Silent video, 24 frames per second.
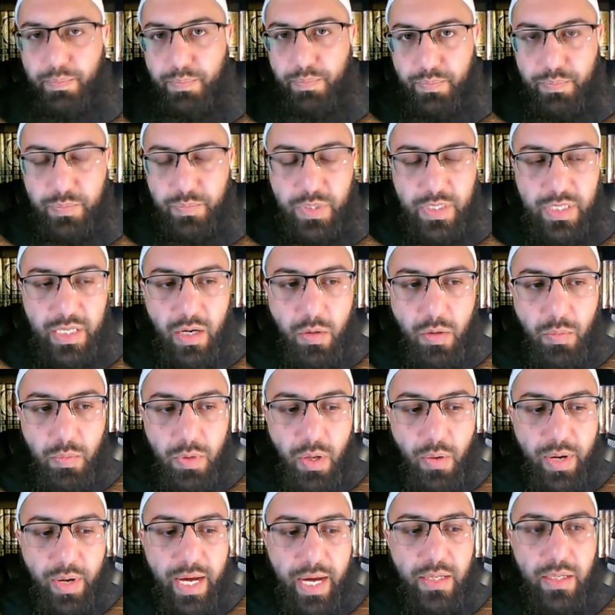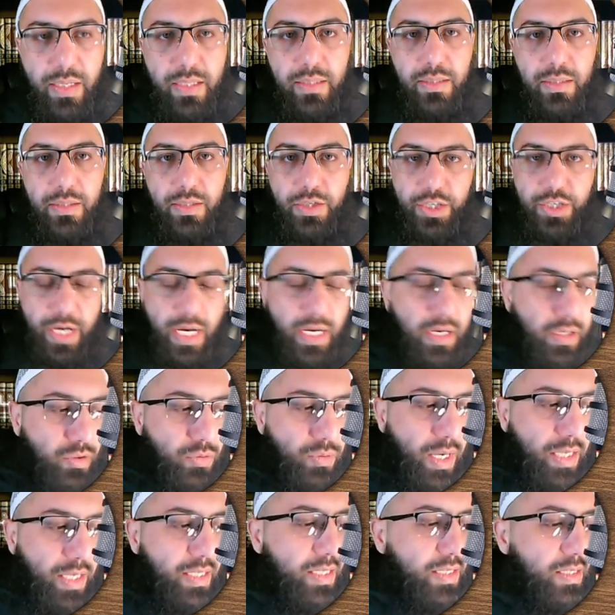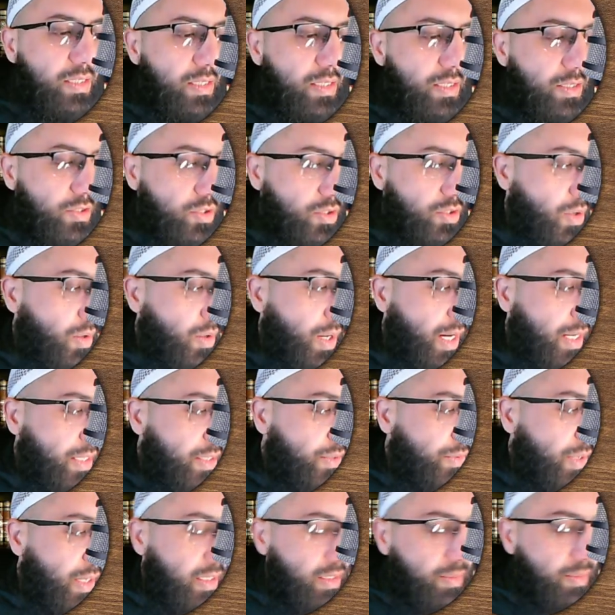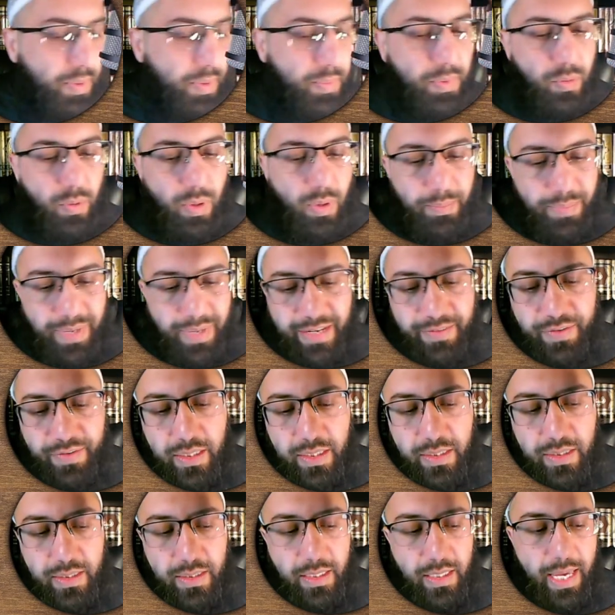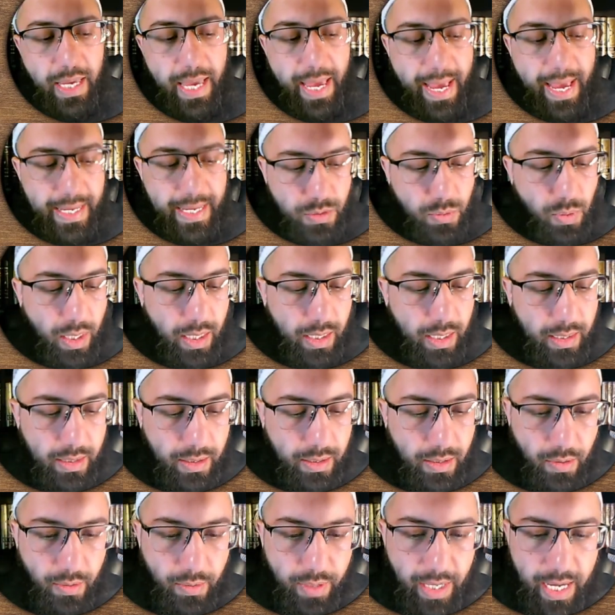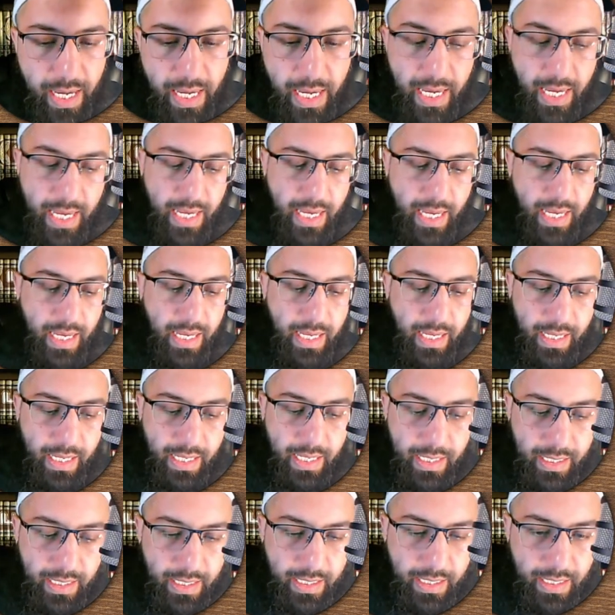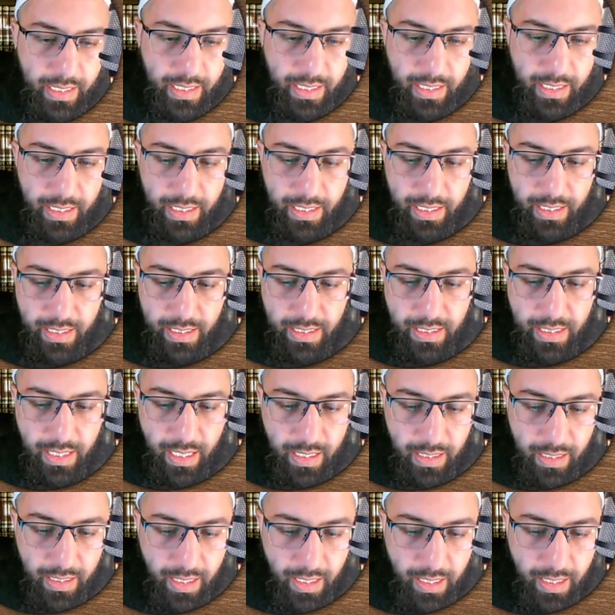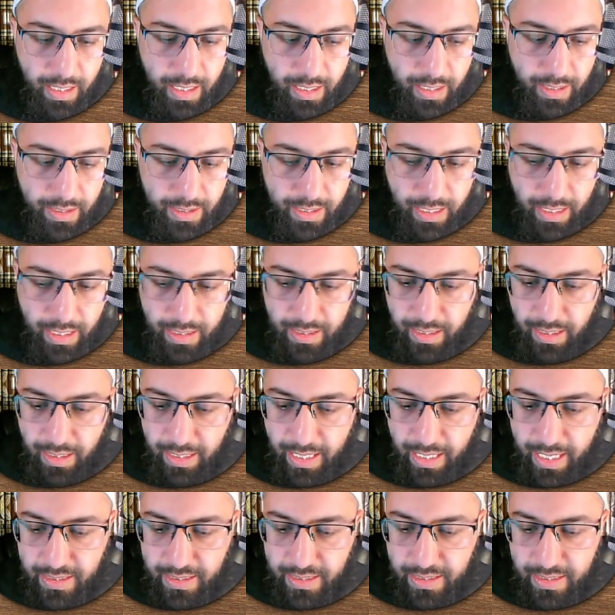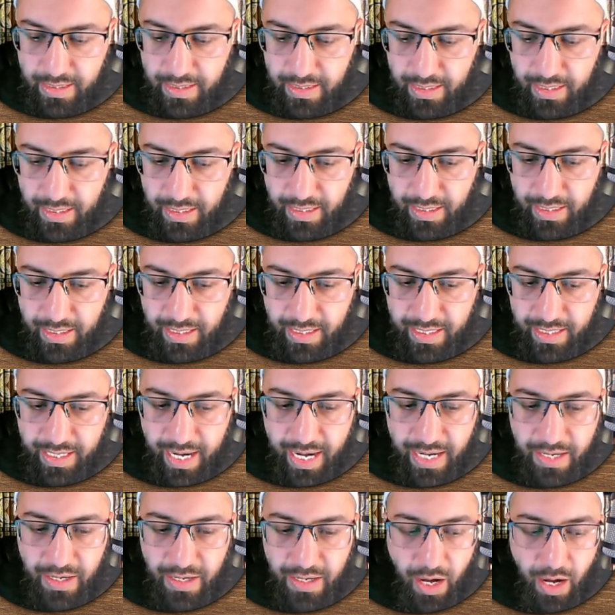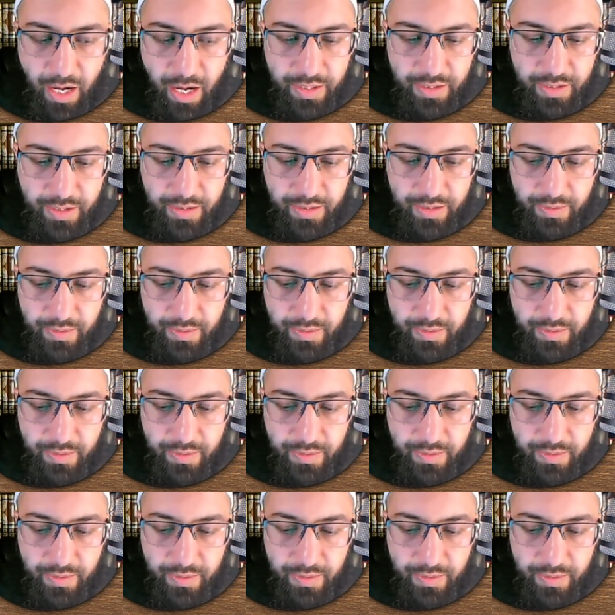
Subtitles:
Jazakumullah khairan. Share it to others so other people will benefit as well, okay? Yalla, let's carry on.